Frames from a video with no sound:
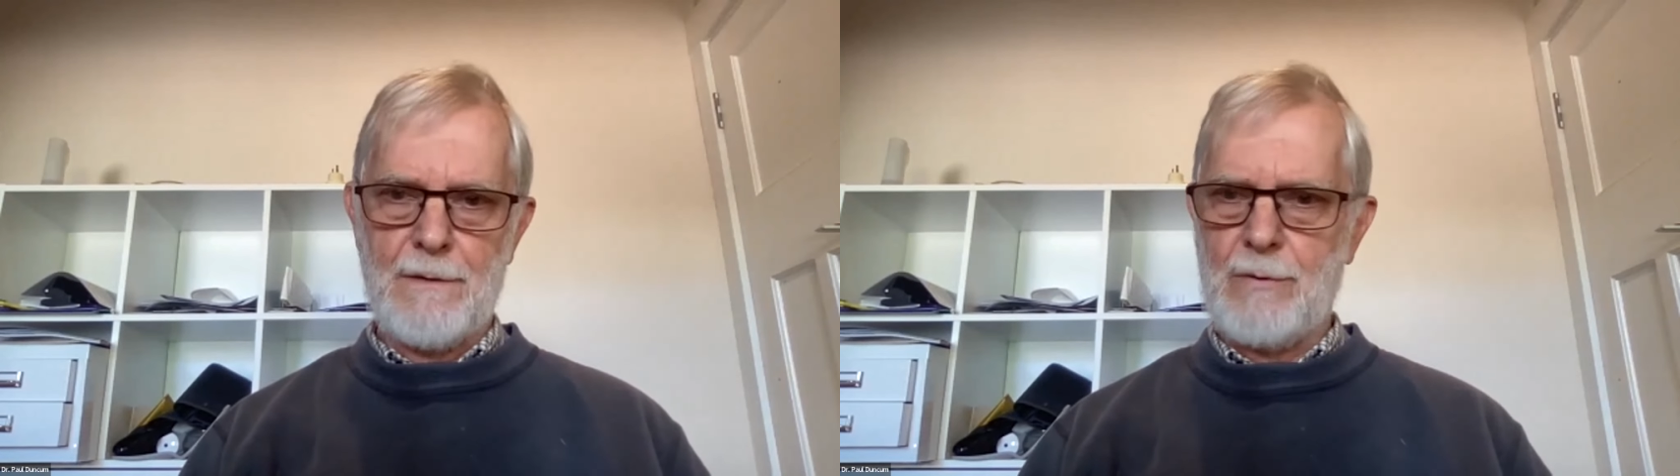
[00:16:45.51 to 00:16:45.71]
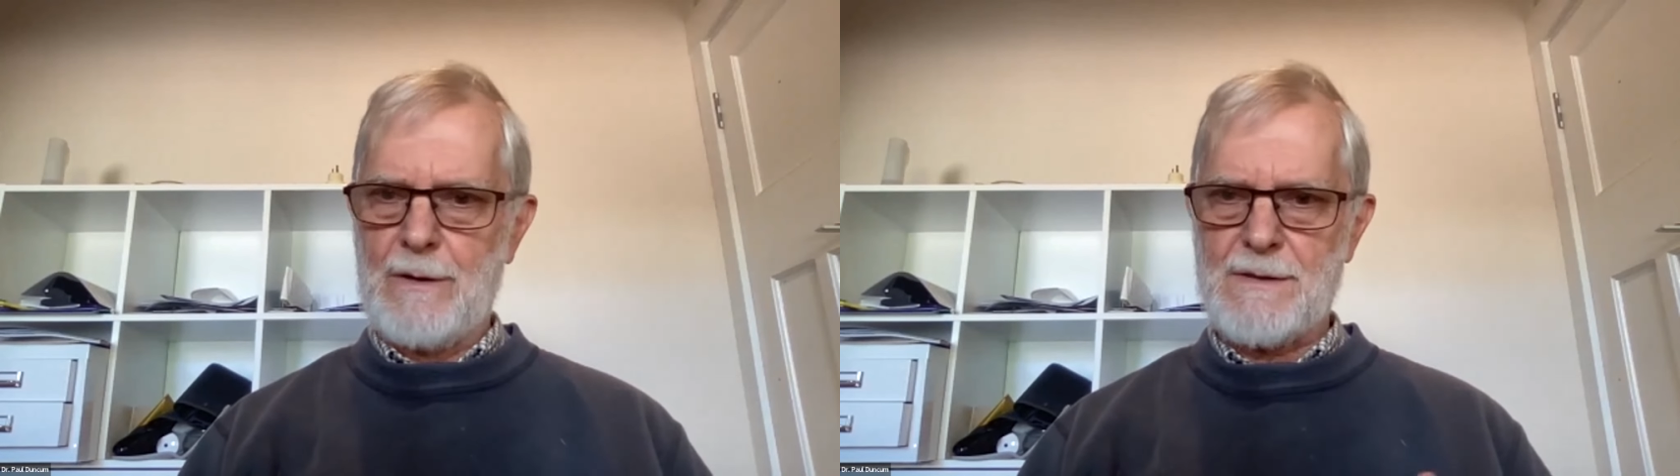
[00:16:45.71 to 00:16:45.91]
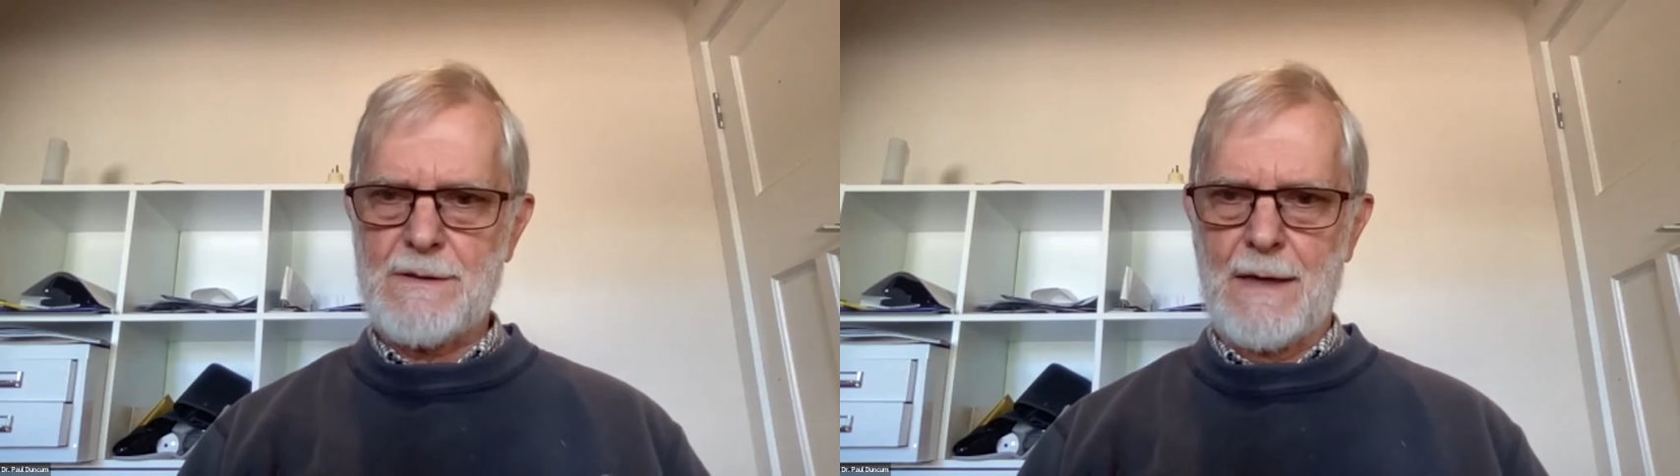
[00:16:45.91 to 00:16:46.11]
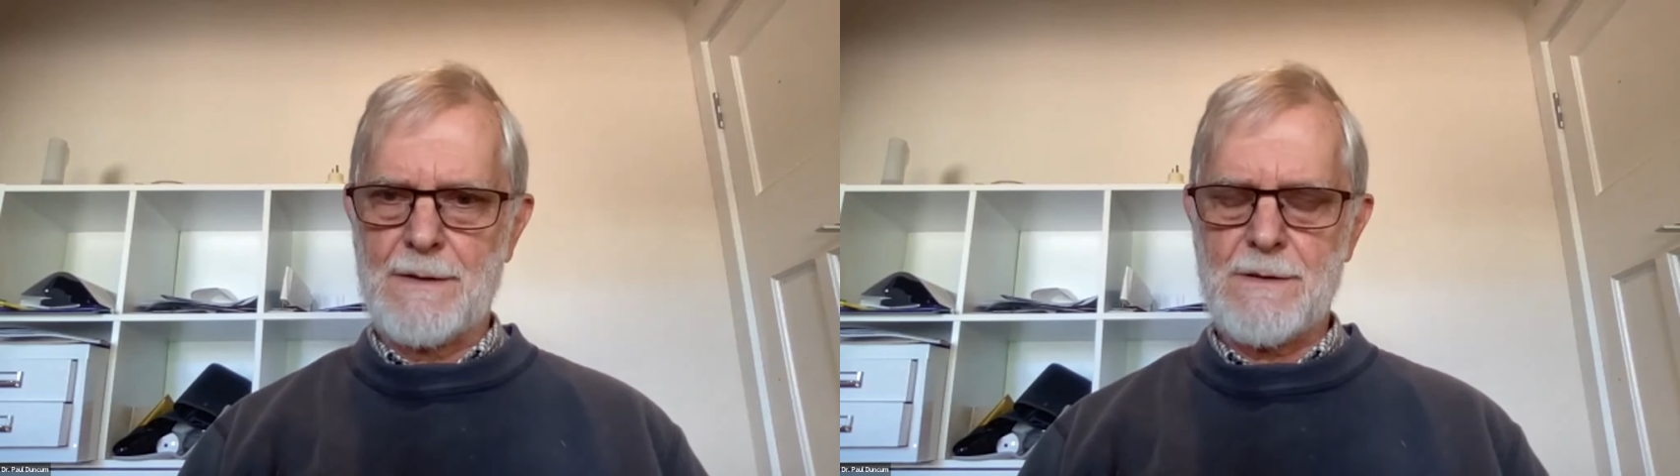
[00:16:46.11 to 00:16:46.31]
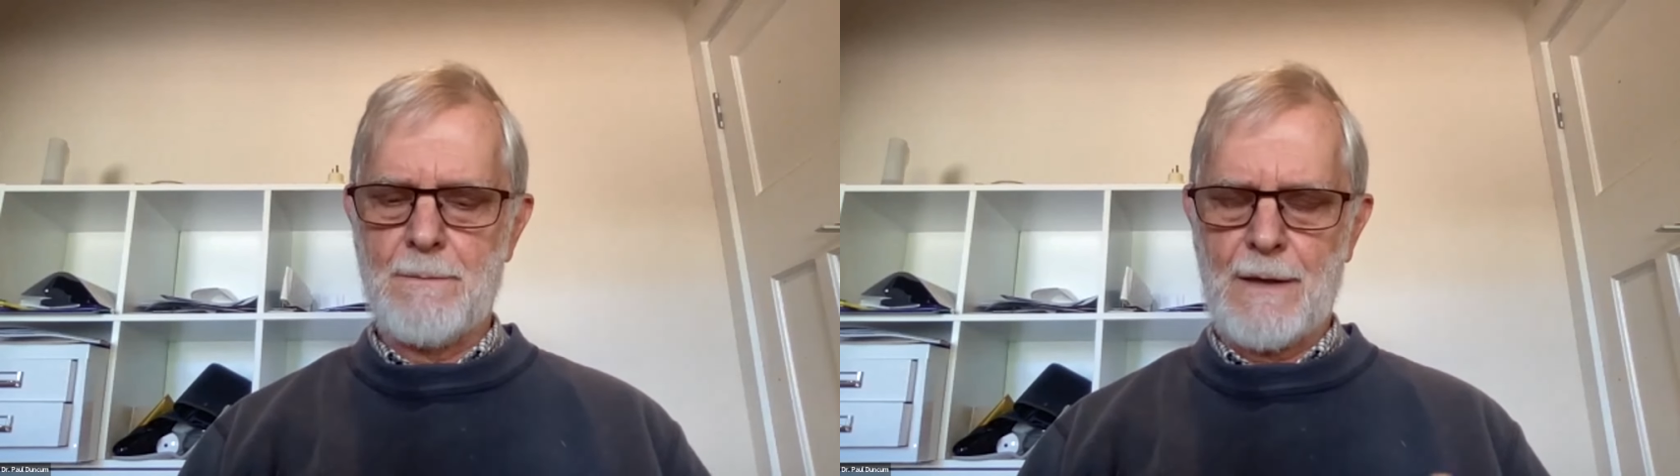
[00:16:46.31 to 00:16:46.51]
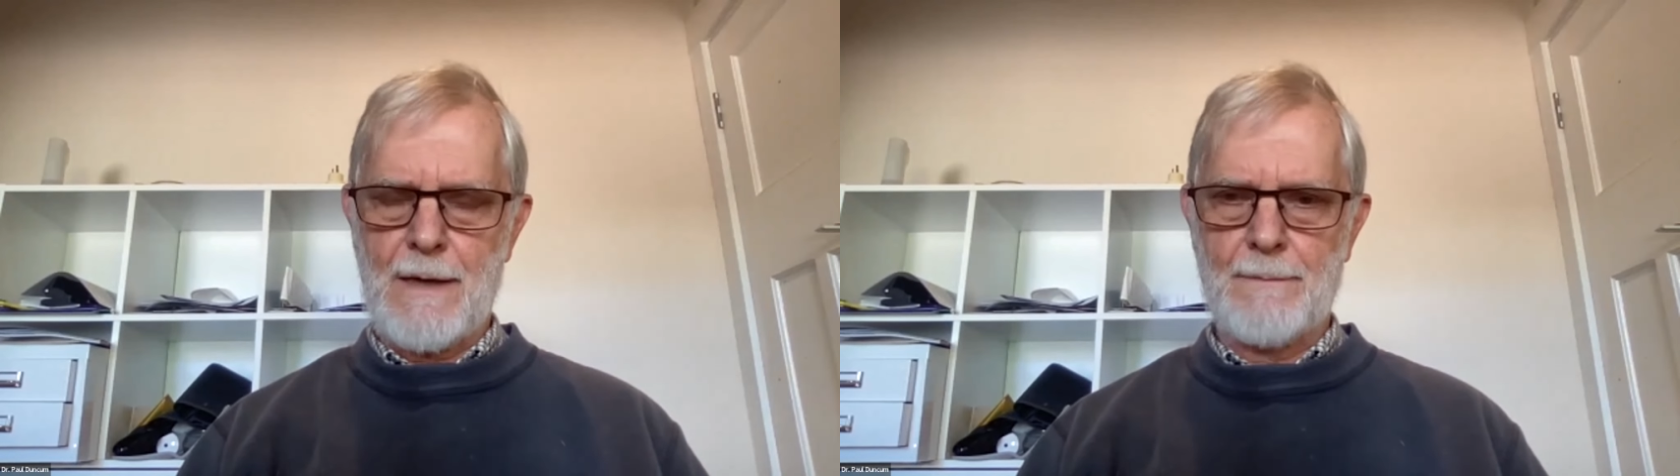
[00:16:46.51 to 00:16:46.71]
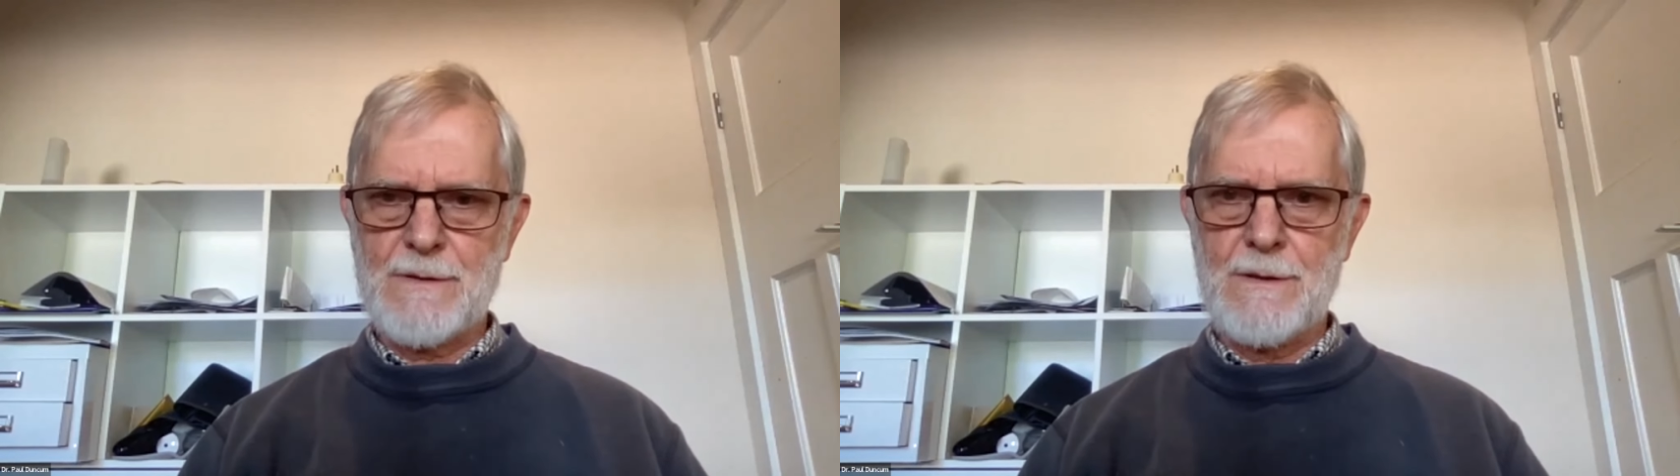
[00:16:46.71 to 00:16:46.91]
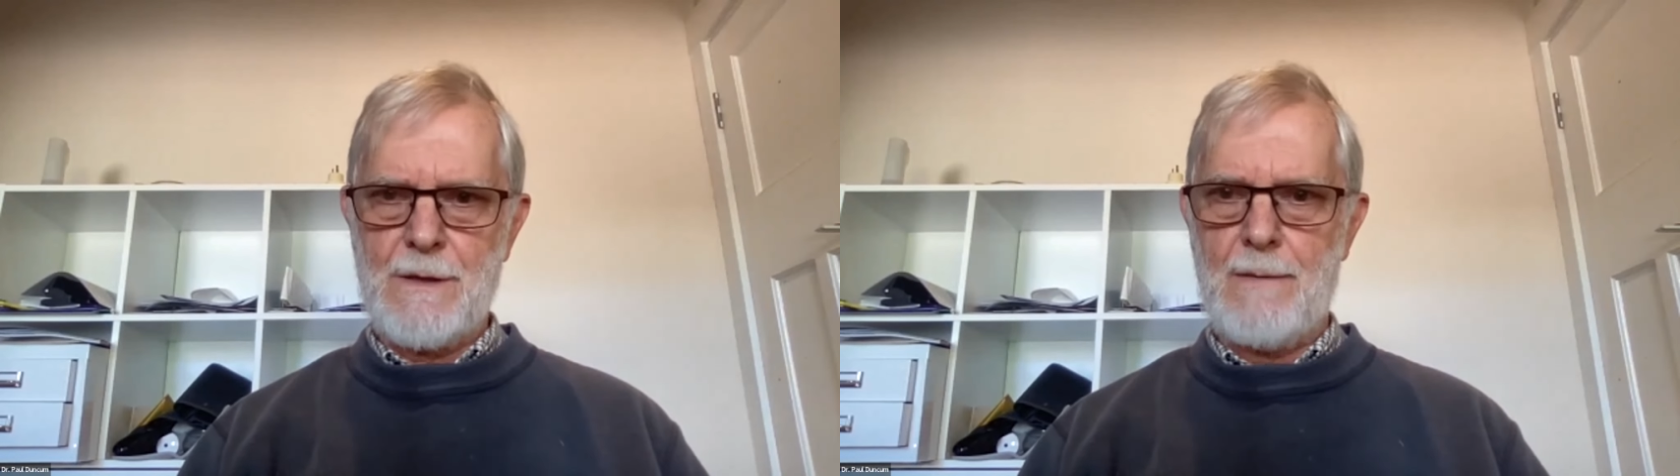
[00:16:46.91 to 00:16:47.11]
that really starts to pick up
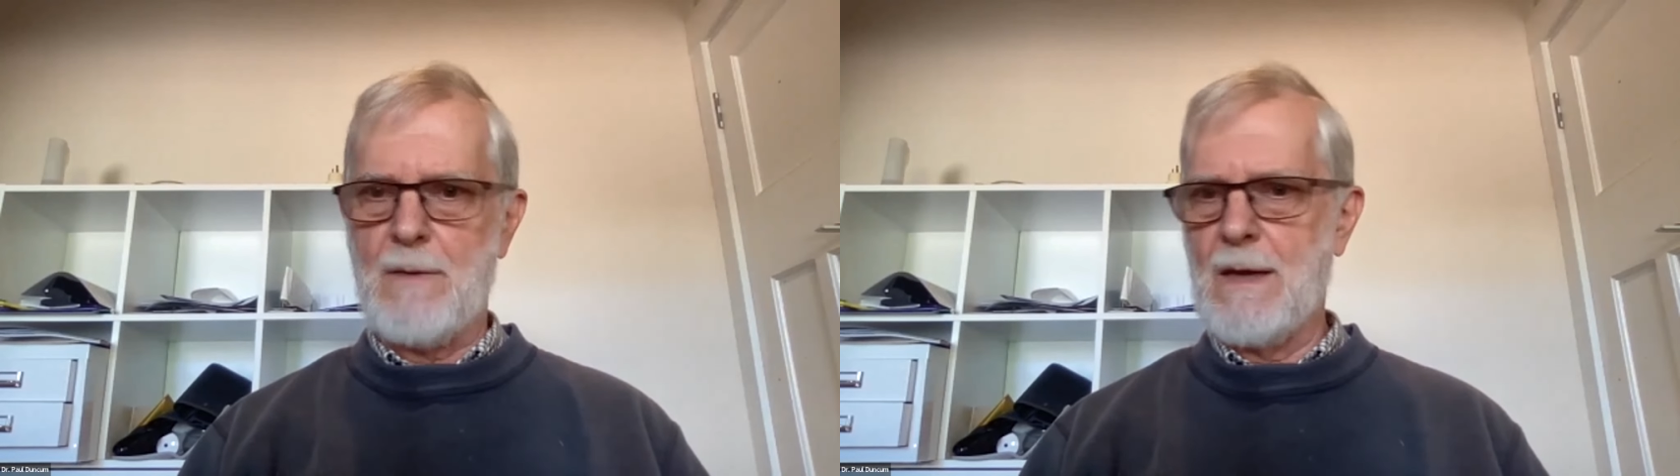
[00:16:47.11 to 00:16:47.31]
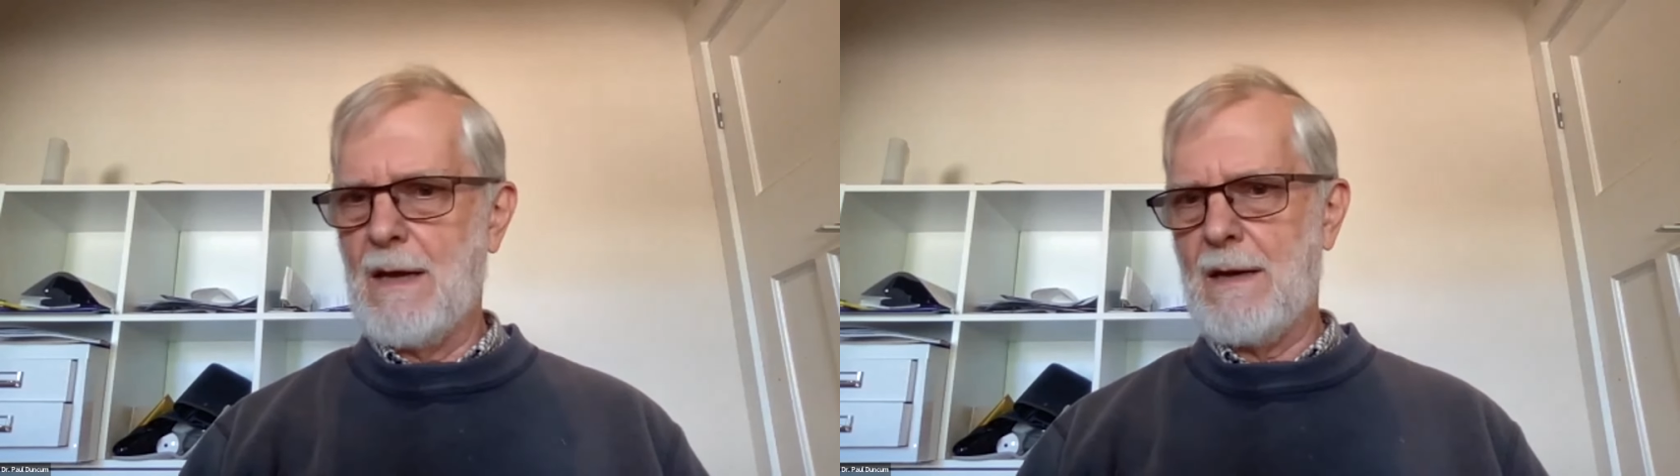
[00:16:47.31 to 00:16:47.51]
steam